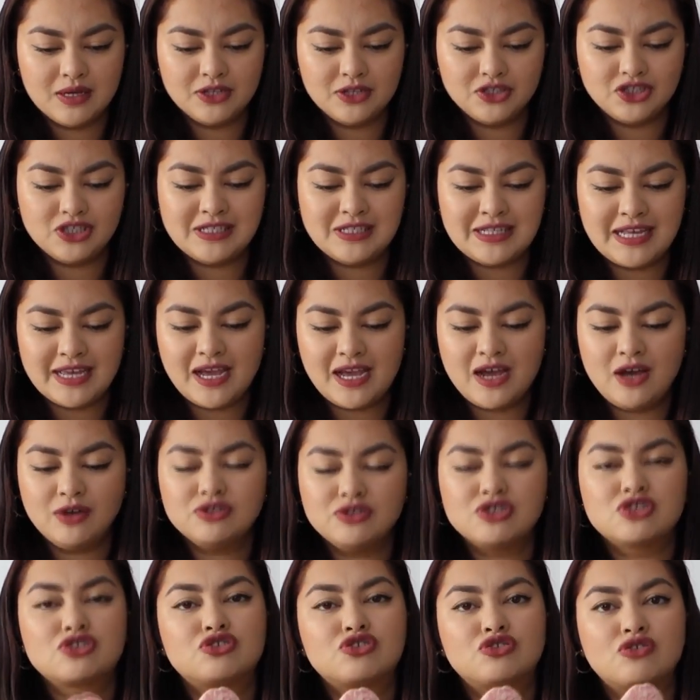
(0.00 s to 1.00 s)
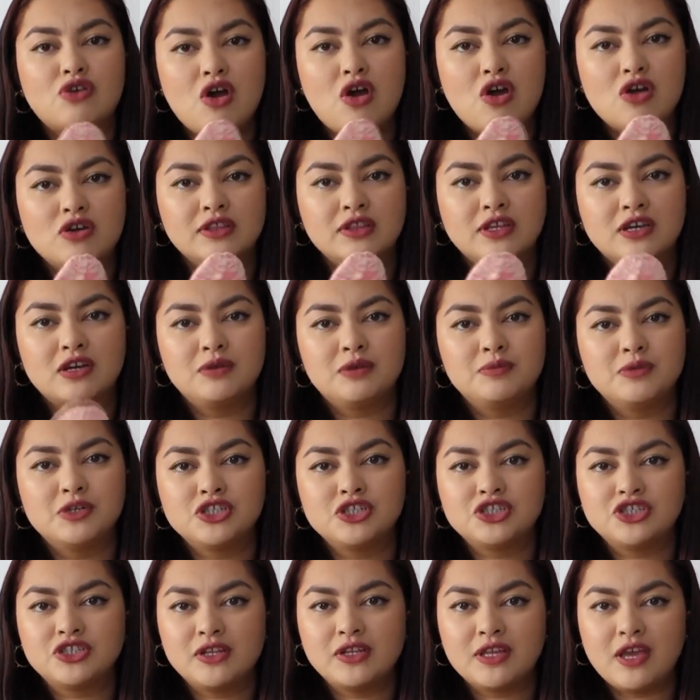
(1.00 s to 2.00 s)
just like how strong the
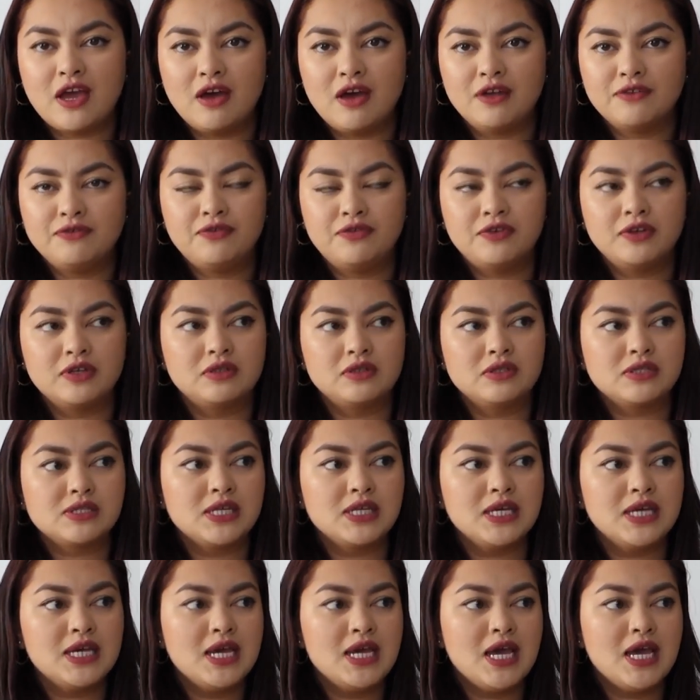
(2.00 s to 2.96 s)
commercial yarn feels.